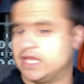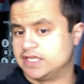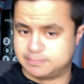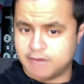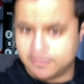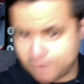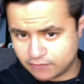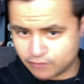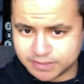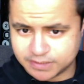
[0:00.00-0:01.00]
Despite the fact that
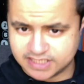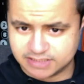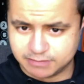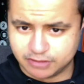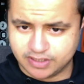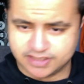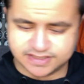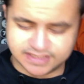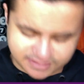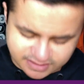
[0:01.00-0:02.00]
Robertson hasn't been great this
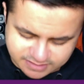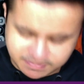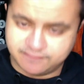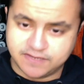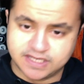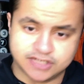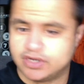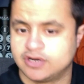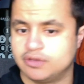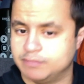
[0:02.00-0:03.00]
season, despite the fact that
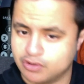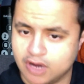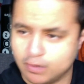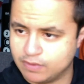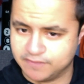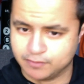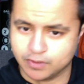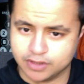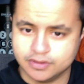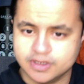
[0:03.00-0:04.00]
Trent can be good at
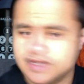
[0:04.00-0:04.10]
1v1,